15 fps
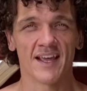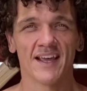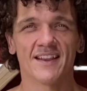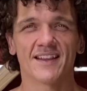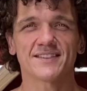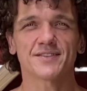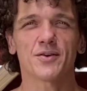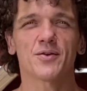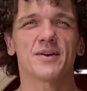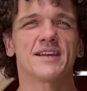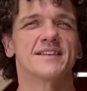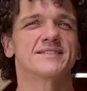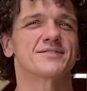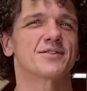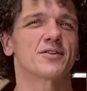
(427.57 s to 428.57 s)
Let's go ahead
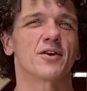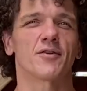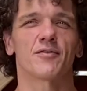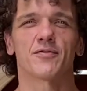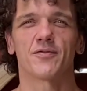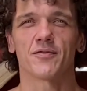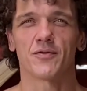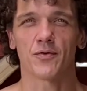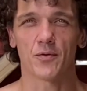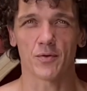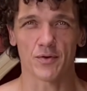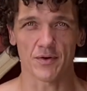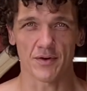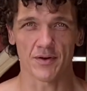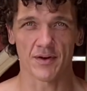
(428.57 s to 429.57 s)
and start our
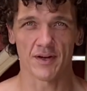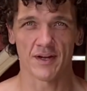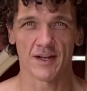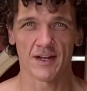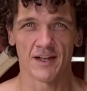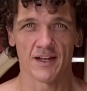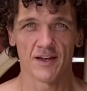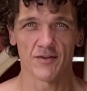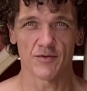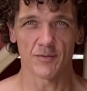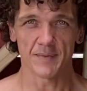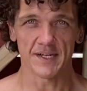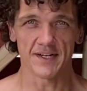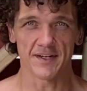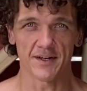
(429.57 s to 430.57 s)
4 from
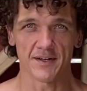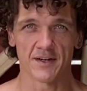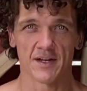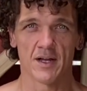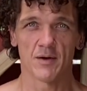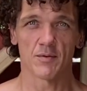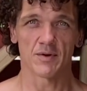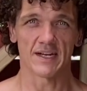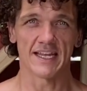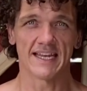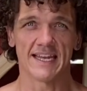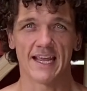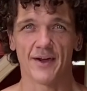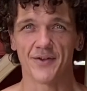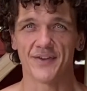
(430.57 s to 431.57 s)
here. We're gonna
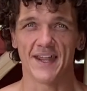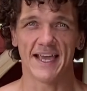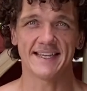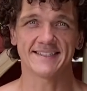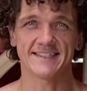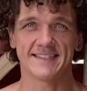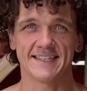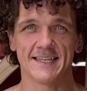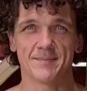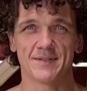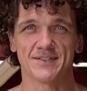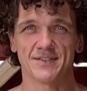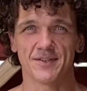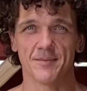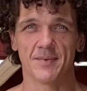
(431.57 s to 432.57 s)
inhale nice and deep
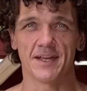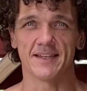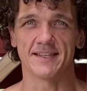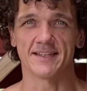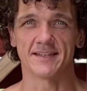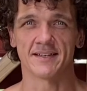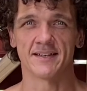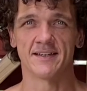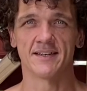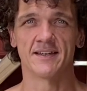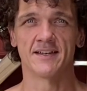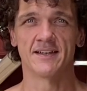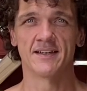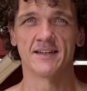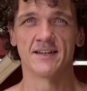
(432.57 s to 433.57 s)
into the belly,
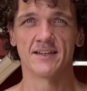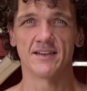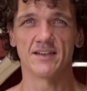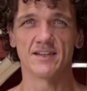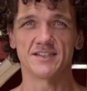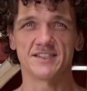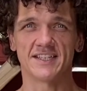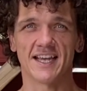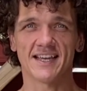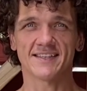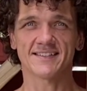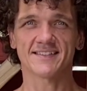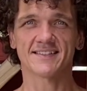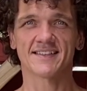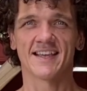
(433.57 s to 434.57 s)
the chest,
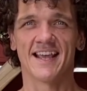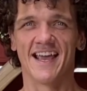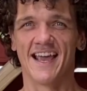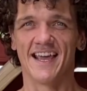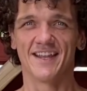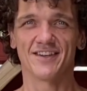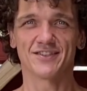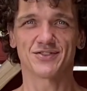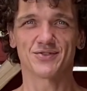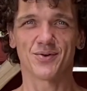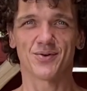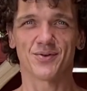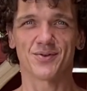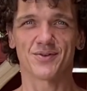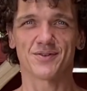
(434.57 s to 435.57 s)
and the
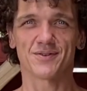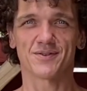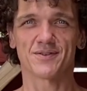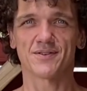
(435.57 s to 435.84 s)
shoulder.